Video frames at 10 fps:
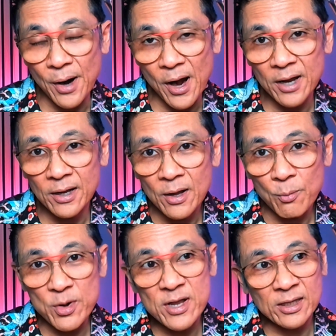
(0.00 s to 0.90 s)
All right?
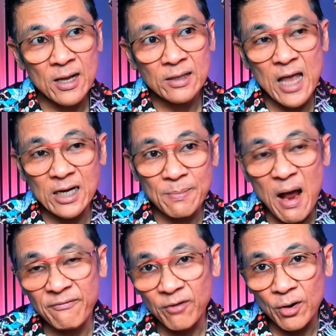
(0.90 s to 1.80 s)
When you take
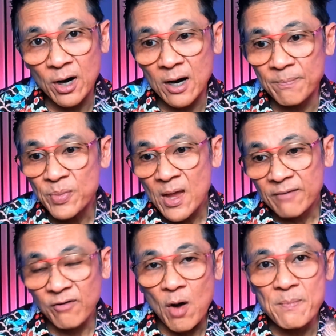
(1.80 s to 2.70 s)
them out for
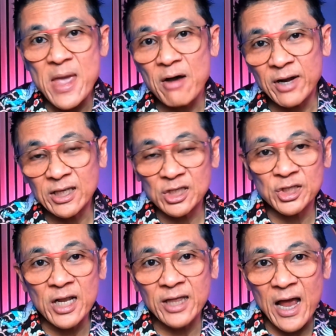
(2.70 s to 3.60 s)
a meal, they
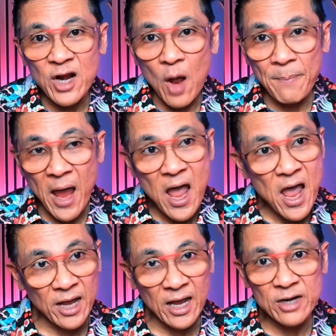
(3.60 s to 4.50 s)
just sit there not
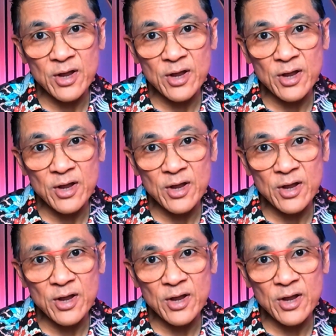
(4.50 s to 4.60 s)
paying.